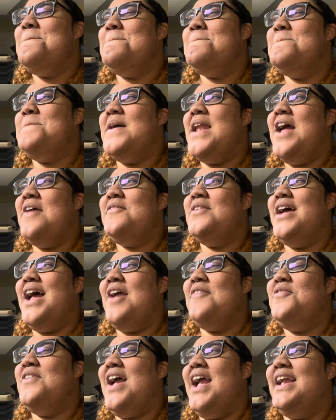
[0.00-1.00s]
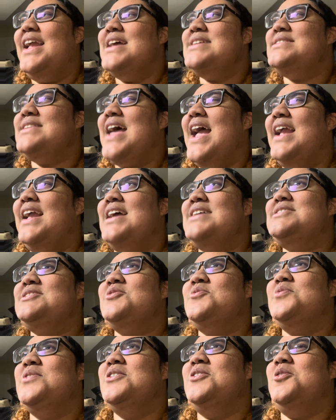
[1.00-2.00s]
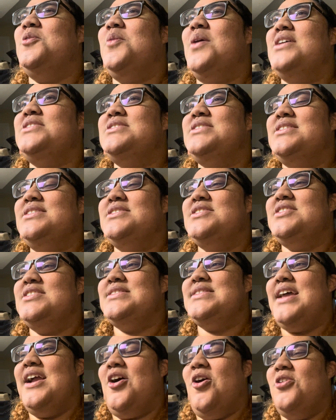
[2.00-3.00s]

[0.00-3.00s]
but I guess the real question is just like,